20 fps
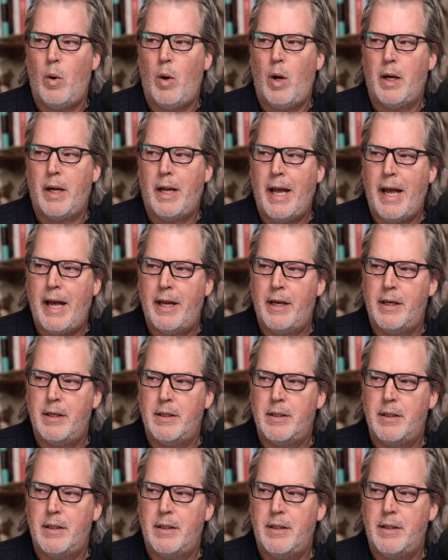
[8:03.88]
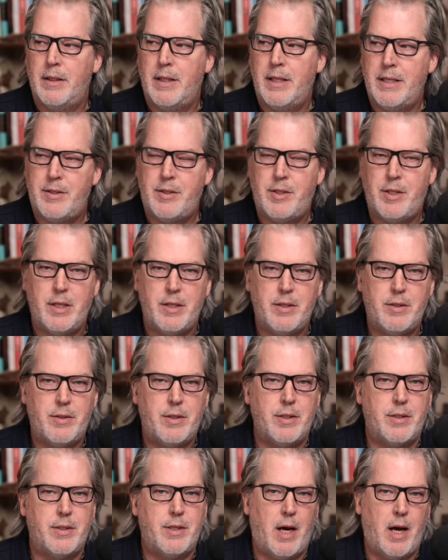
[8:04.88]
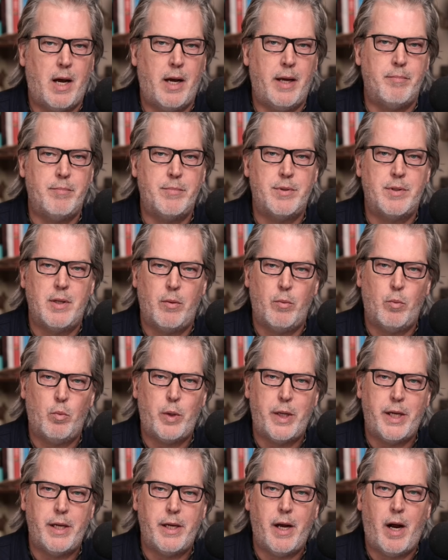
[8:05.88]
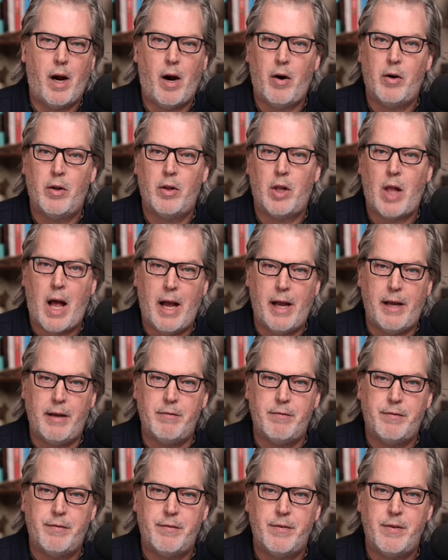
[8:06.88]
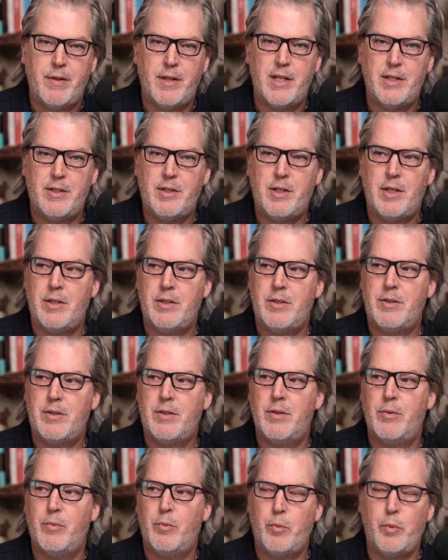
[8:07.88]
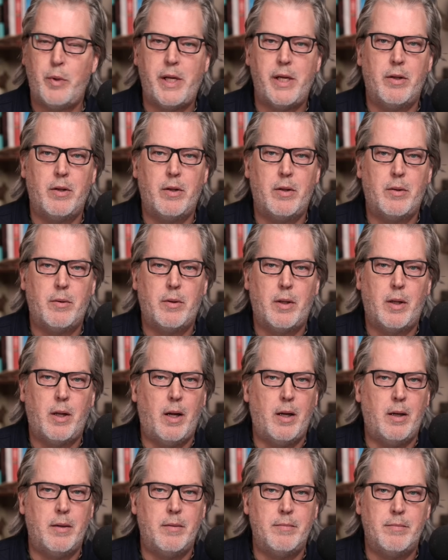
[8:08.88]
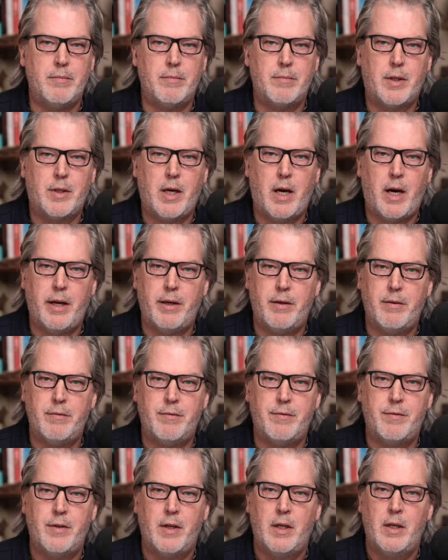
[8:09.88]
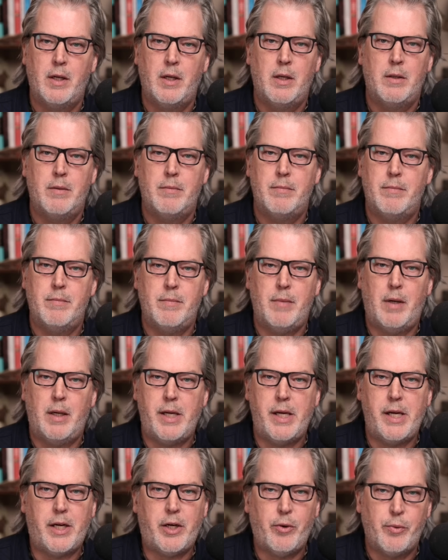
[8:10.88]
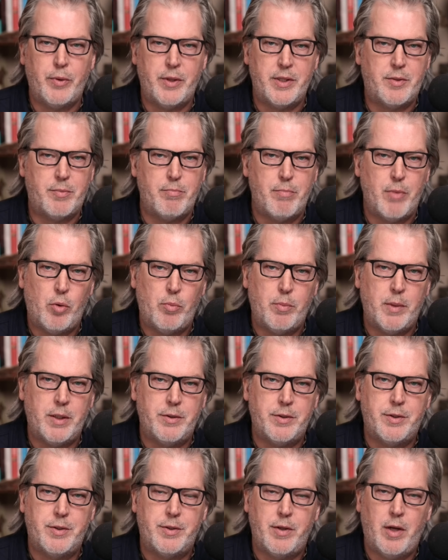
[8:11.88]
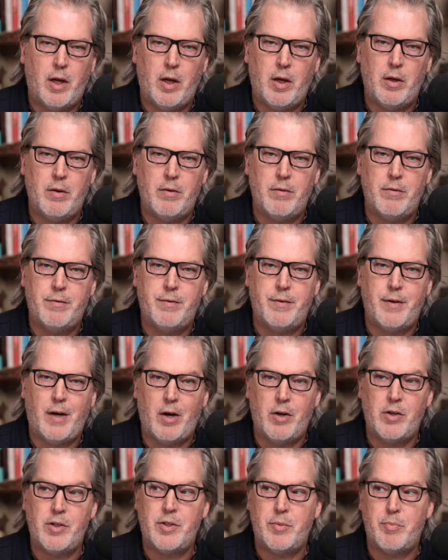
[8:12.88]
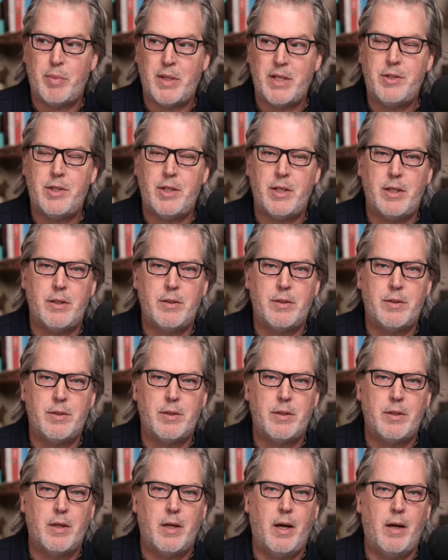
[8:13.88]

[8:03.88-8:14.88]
Again, this is the times that we are alive. This is the real kind of Icarus moment of our species